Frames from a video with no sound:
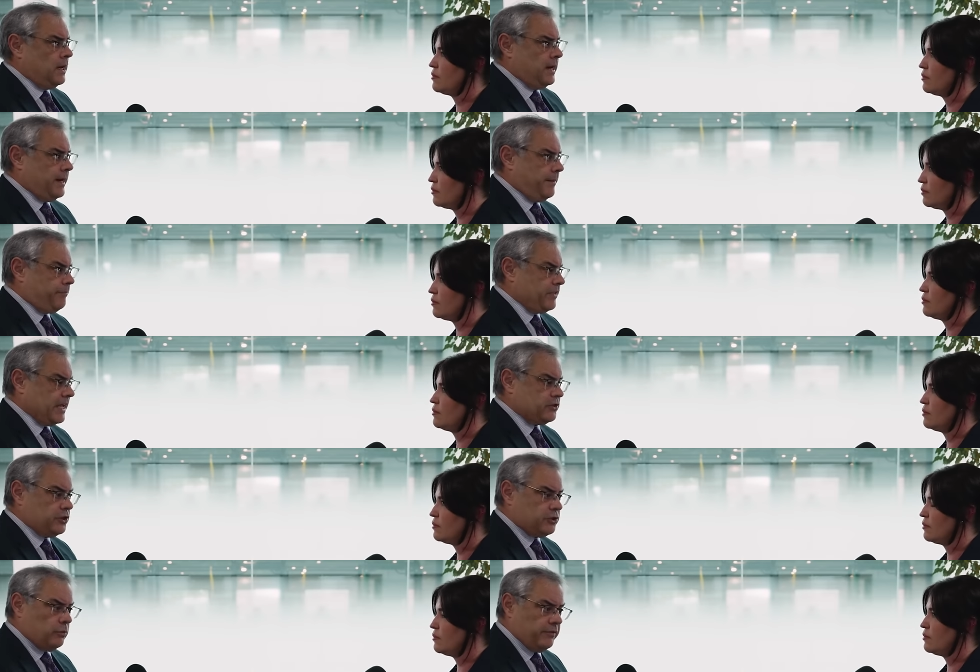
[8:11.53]
Speaker 1: um, that's
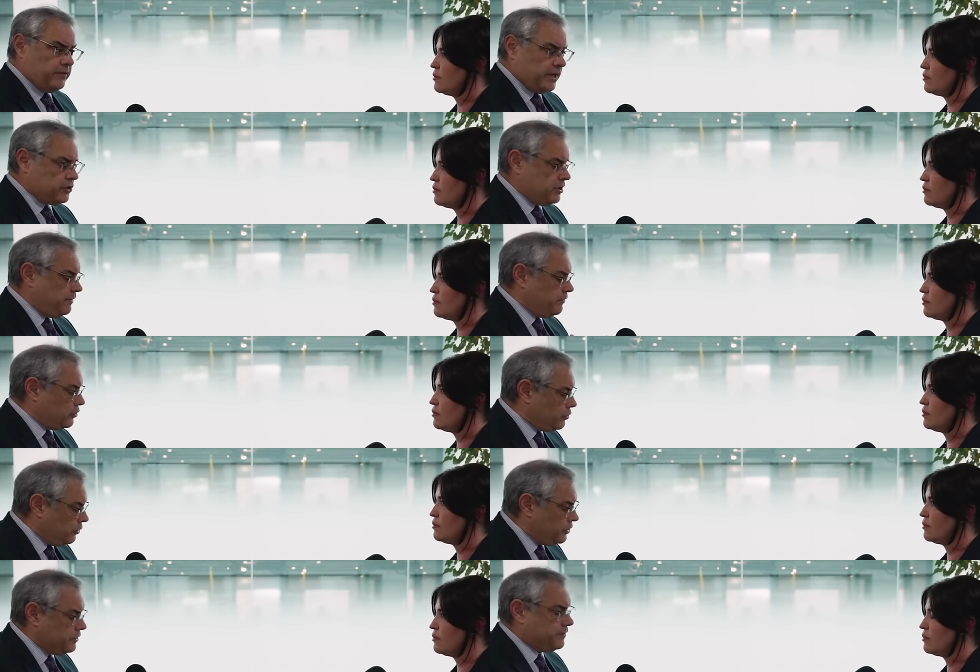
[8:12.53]
just a reflection of the
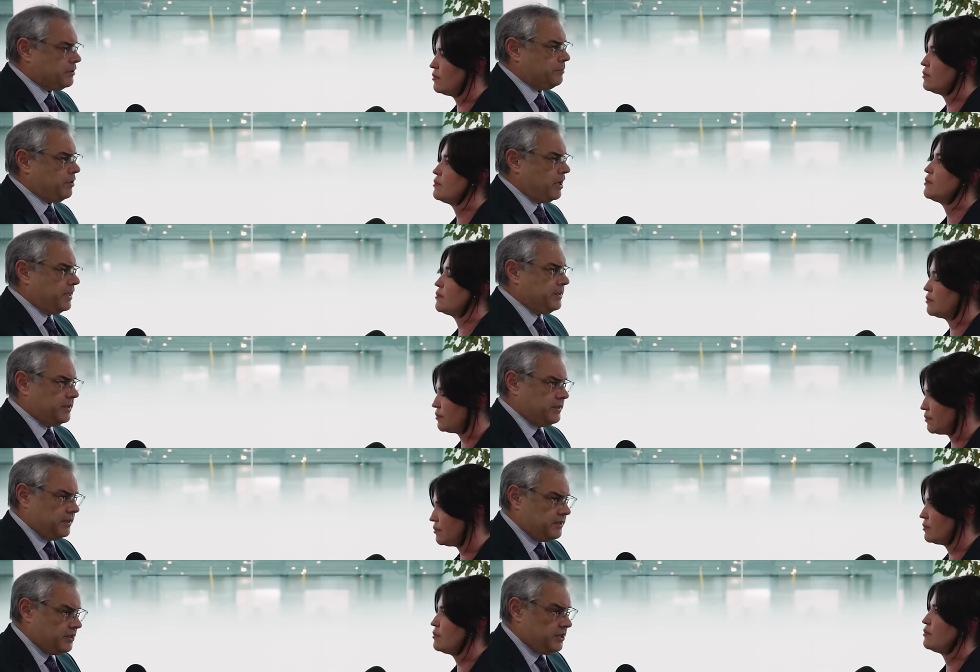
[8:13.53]
shortage of supply, the,
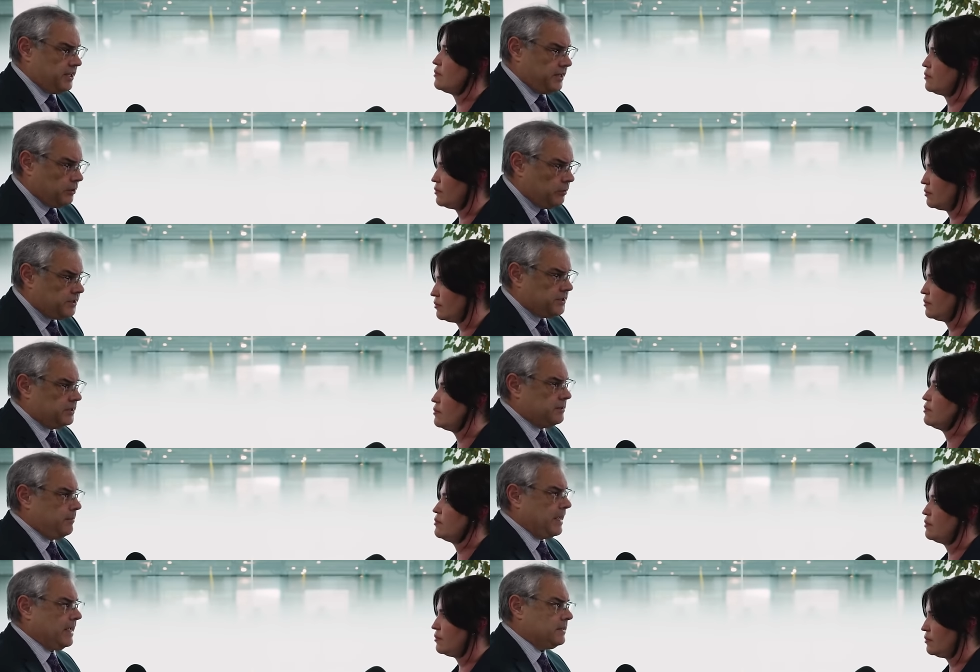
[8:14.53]
the, the increasing
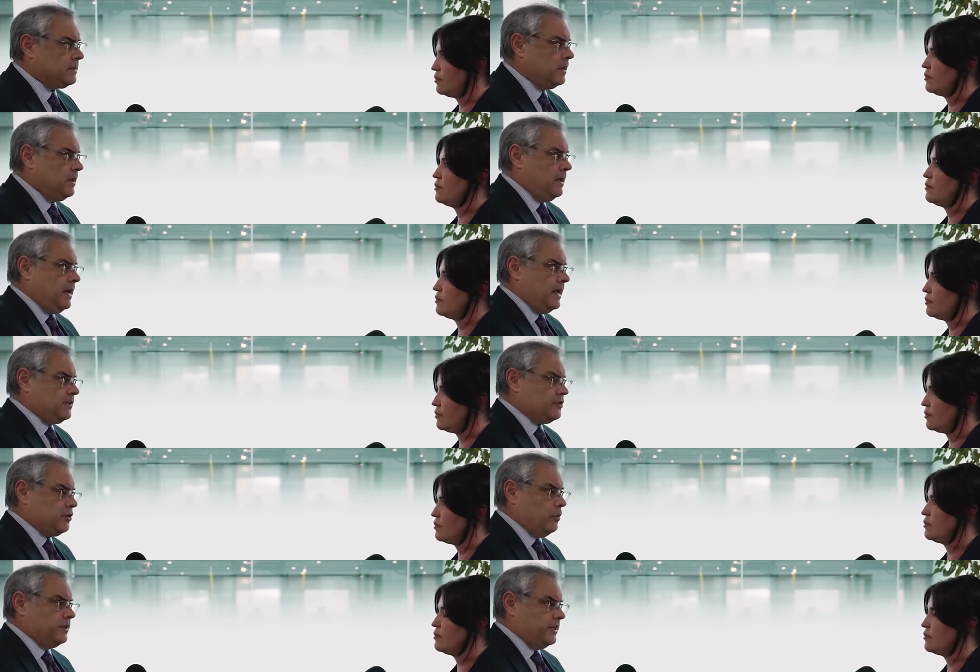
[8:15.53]
demand, and
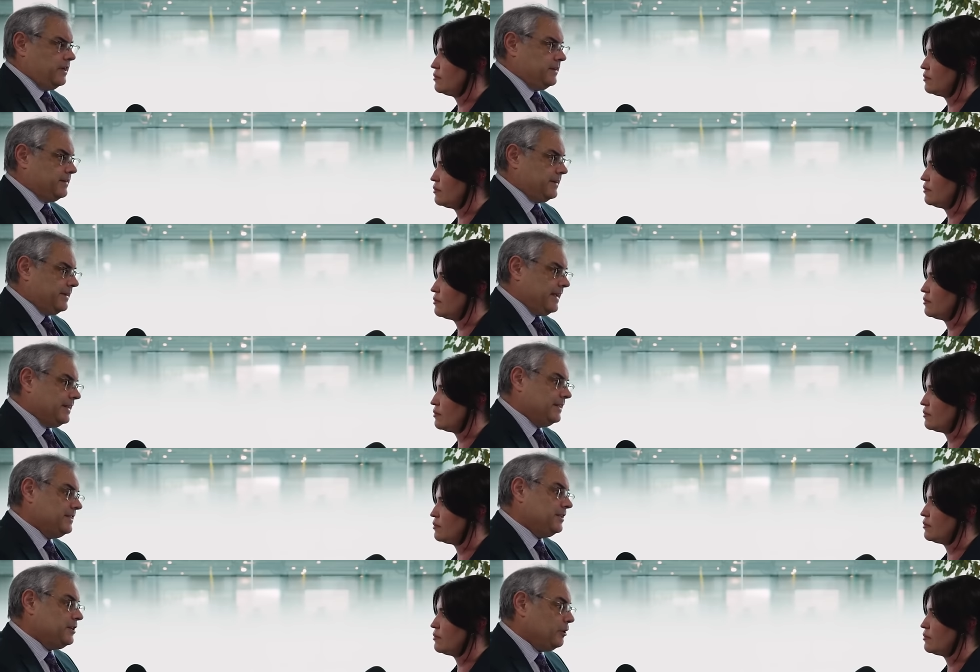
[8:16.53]
so an, uh, again, a
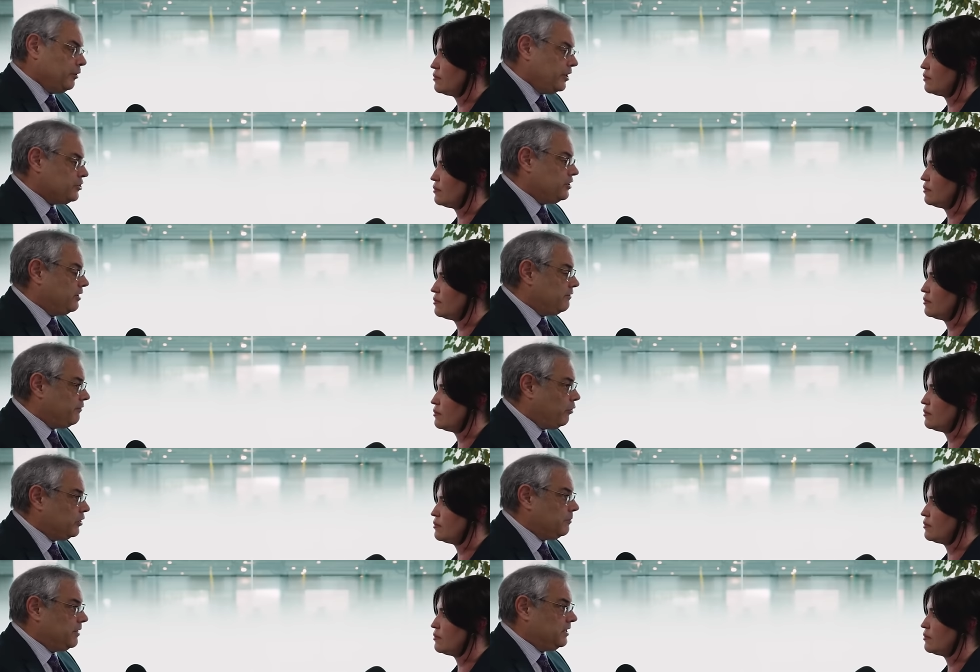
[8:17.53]
deterioration in
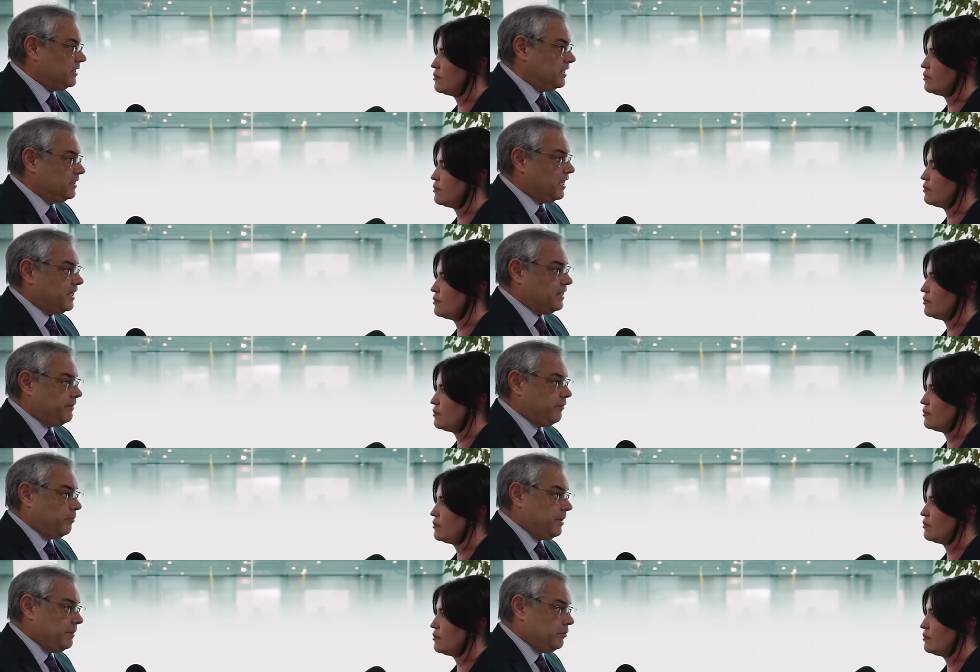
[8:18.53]
affordability likely
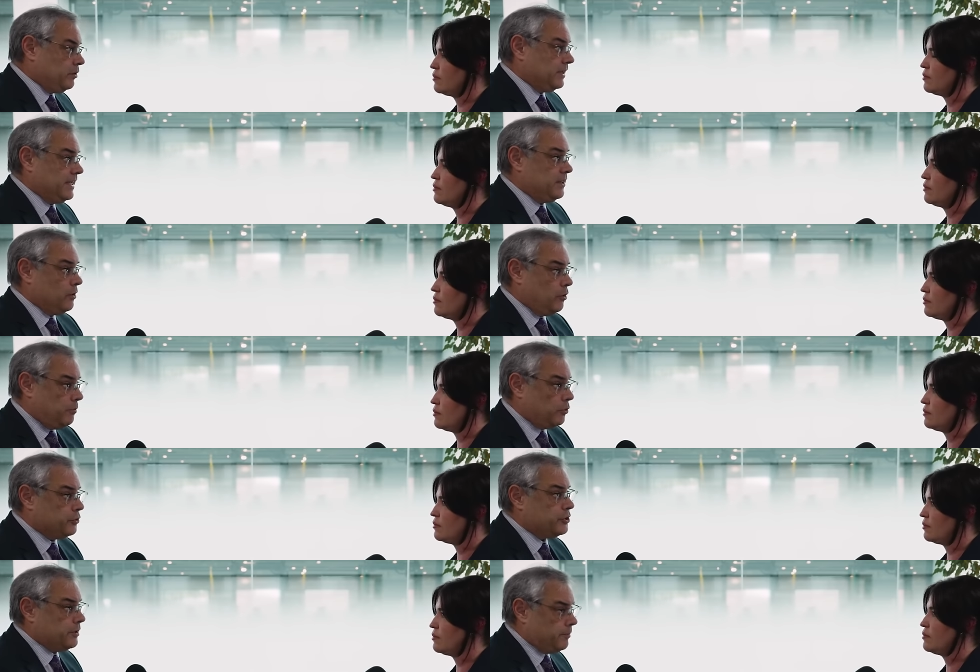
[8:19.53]
for people in the
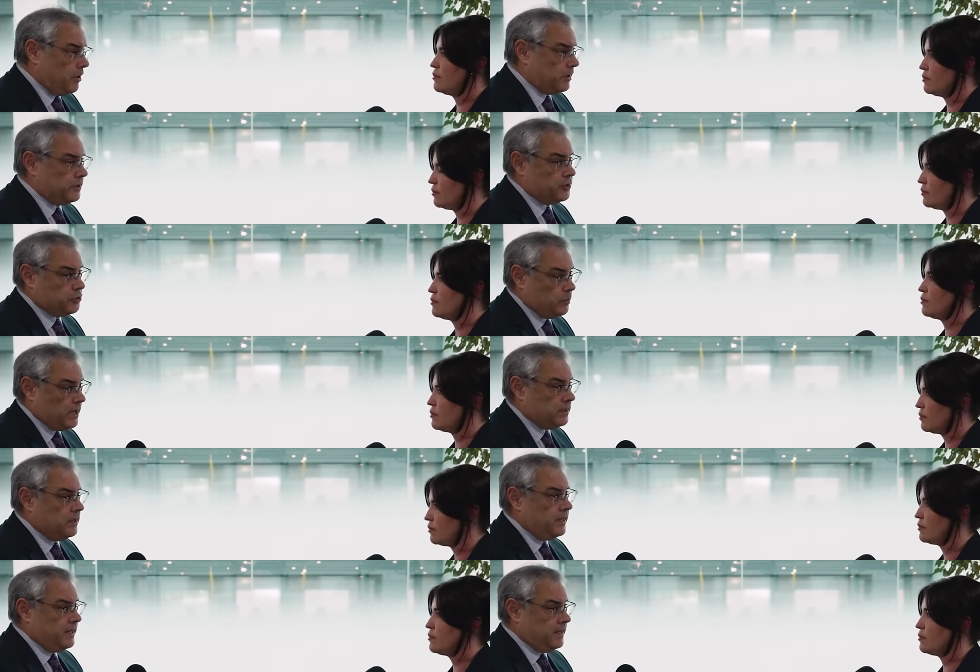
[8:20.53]
homeownership market as
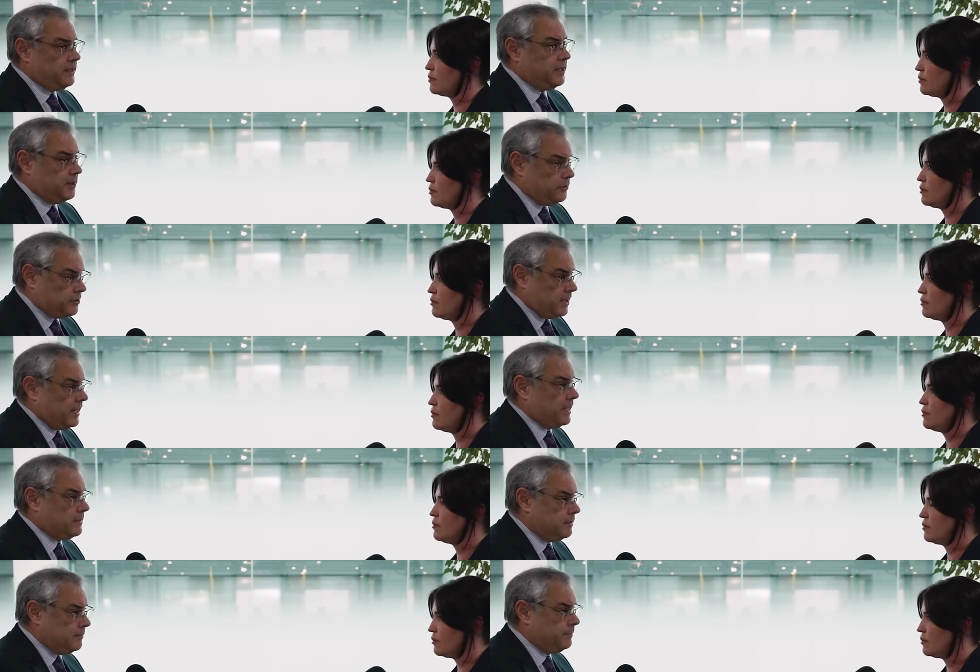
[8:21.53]
well in the years
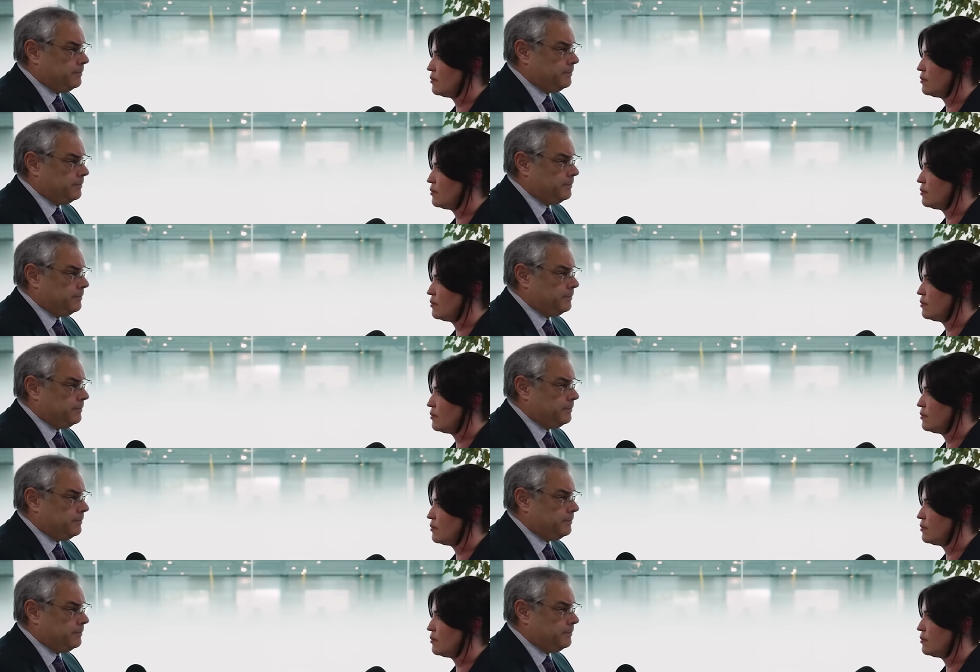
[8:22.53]
ahead.